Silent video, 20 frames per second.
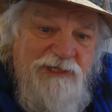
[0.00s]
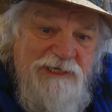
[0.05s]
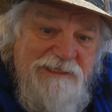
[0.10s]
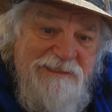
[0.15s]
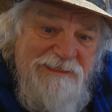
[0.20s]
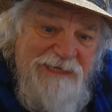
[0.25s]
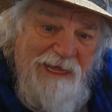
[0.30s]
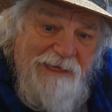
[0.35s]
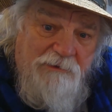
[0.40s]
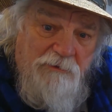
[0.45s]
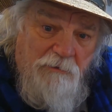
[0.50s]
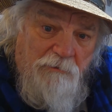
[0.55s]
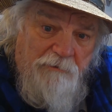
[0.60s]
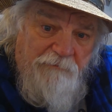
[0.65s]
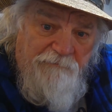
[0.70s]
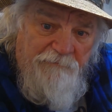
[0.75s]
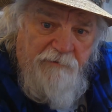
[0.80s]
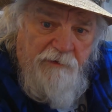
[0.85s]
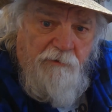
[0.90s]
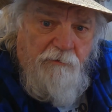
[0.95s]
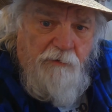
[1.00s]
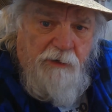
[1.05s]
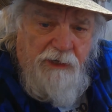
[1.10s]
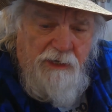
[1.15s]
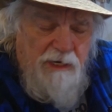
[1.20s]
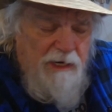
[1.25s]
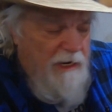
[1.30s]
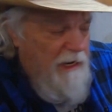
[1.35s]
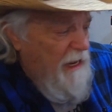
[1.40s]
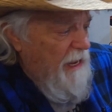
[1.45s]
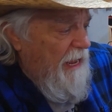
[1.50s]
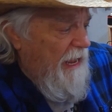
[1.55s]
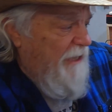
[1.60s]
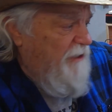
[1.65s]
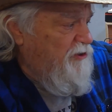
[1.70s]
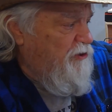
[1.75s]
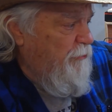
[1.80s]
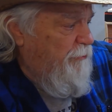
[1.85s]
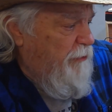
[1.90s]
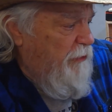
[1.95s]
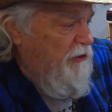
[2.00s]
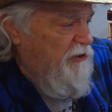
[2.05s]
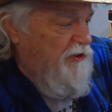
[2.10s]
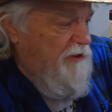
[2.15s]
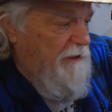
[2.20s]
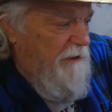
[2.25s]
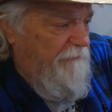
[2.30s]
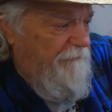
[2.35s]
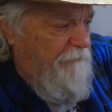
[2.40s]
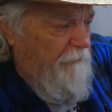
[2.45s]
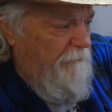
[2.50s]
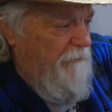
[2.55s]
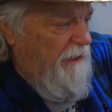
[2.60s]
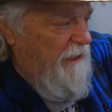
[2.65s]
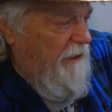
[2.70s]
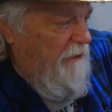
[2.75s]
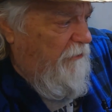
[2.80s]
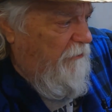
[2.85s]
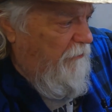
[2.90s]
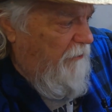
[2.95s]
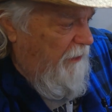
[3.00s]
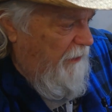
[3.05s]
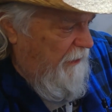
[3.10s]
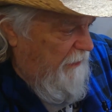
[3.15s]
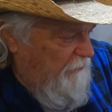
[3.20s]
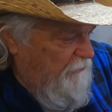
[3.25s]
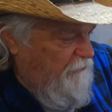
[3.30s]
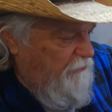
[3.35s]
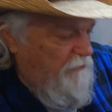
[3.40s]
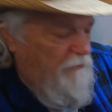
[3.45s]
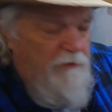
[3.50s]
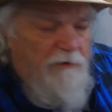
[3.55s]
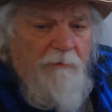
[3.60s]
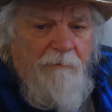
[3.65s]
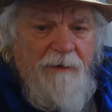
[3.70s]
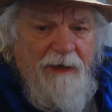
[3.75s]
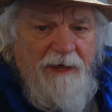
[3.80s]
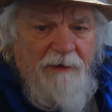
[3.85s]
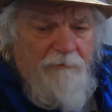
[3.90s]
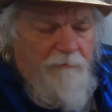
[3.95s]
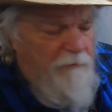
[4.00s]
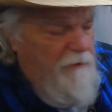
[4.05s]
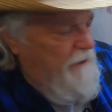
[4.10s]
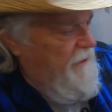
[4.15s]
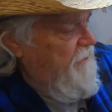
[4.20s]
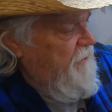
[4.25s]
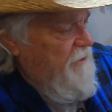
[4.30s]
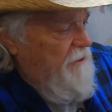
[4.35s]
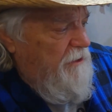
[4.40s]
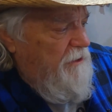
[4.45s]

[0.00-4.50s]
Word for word: It's not going to vary as you're pushing it from here into your battery.